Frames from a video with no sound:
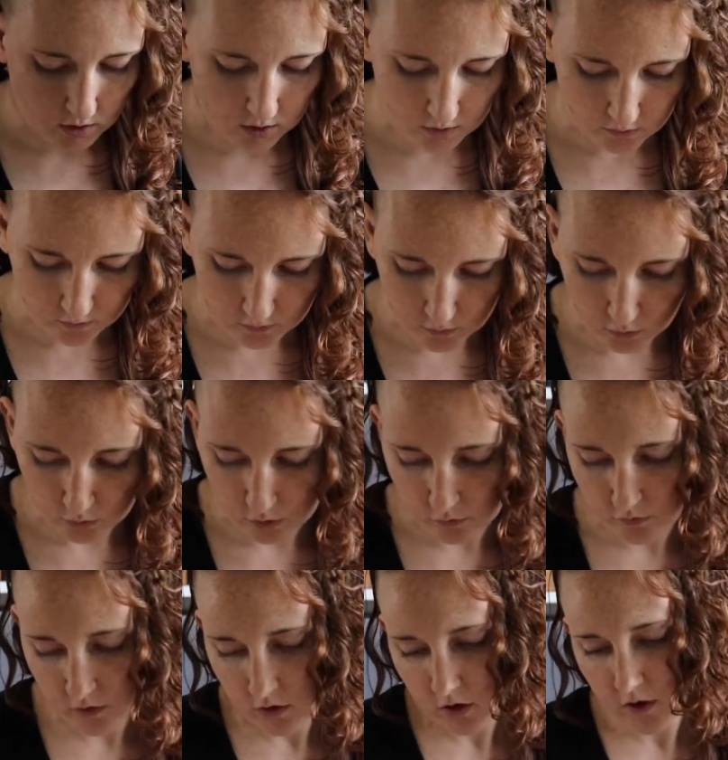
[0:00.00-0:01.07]
So
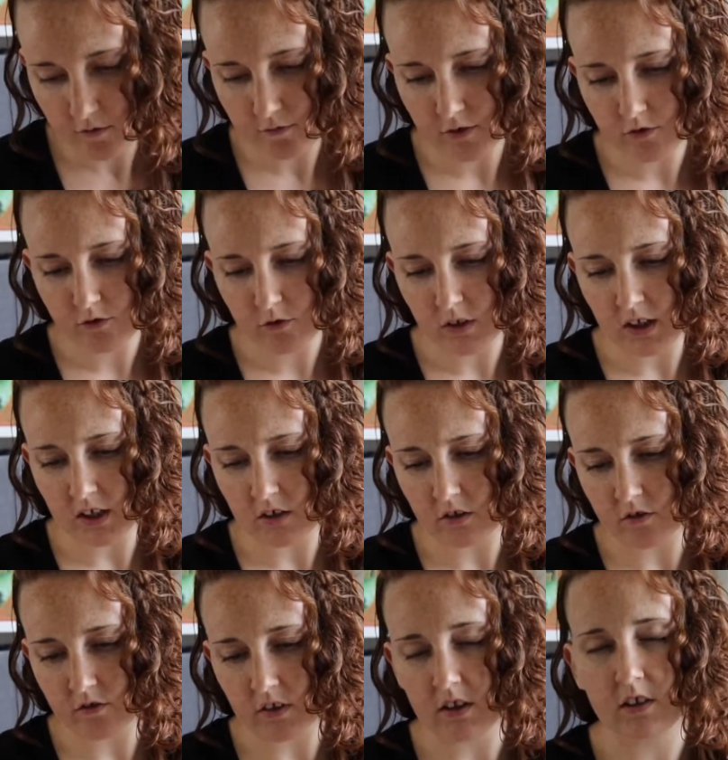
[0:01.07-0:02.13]
those are the first two
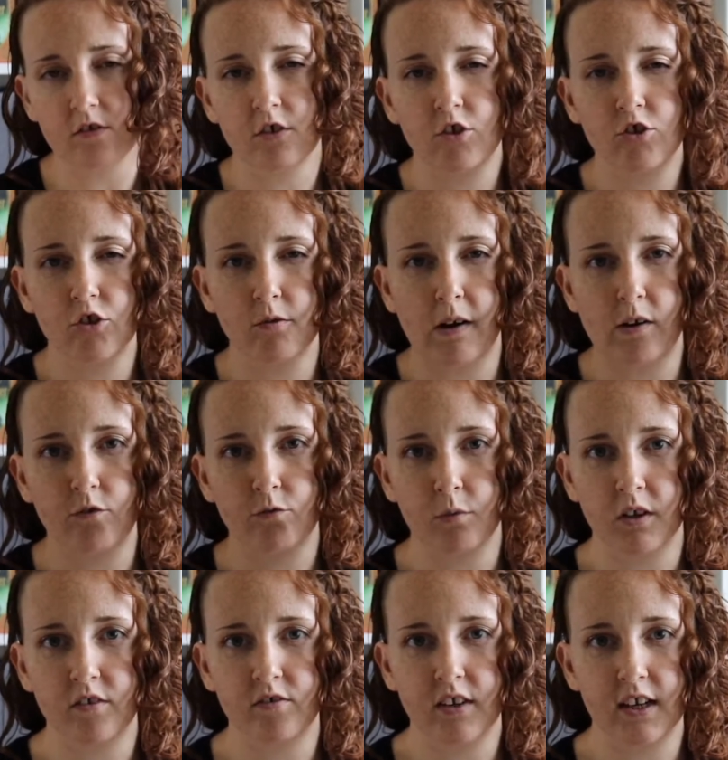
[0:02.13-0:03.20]
candles, and these are 2-ounce
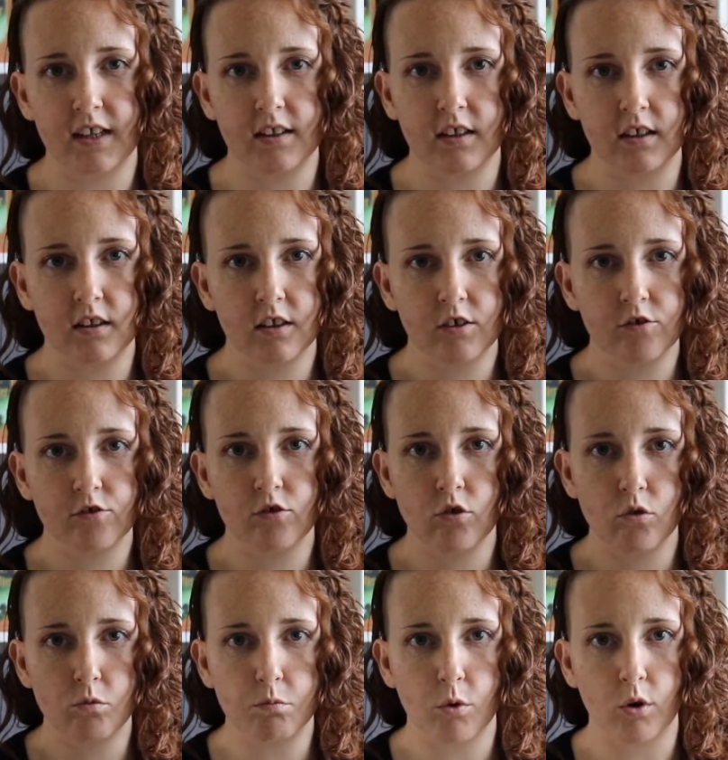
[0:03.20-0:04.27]
ones, and I think there's
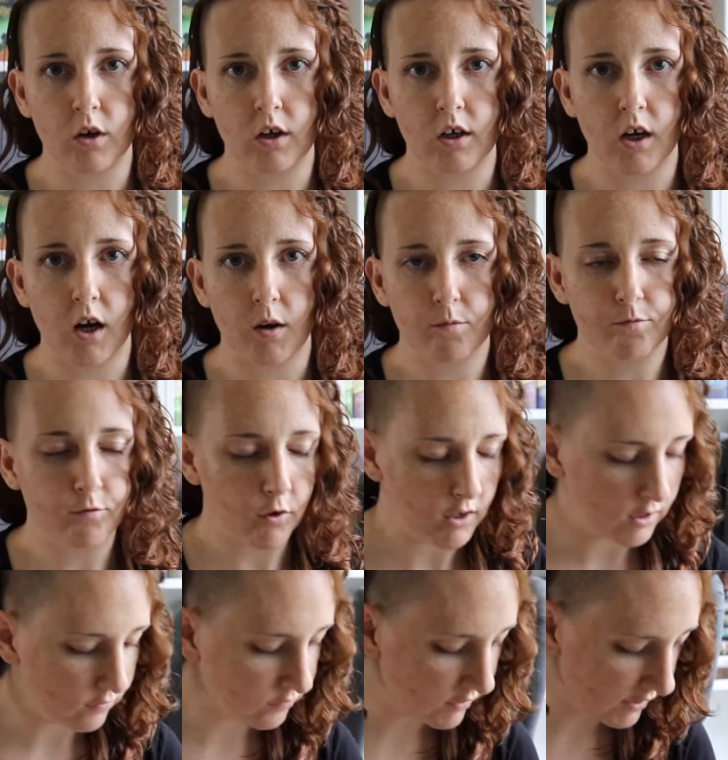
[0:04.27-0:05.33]
two more
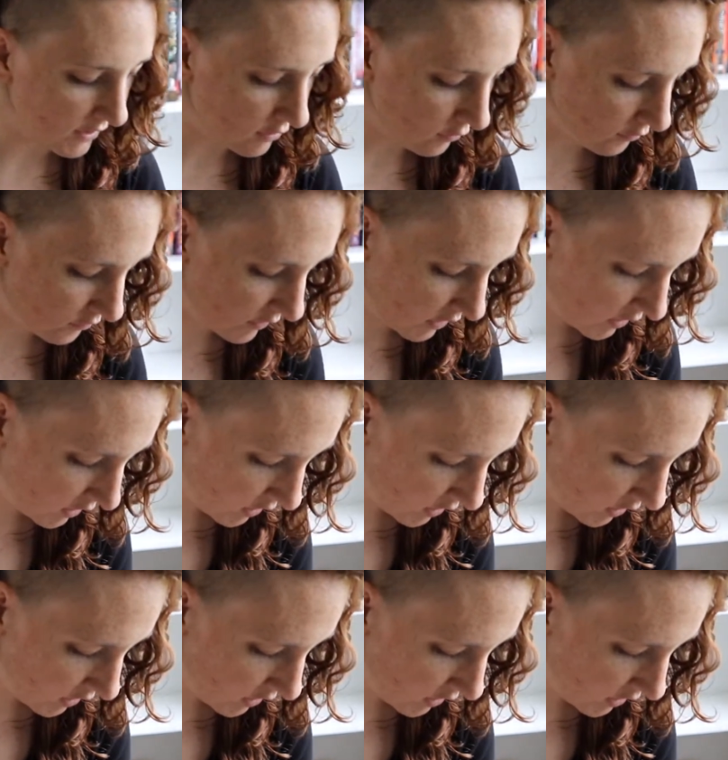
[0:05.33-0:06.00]
4-ounce candles in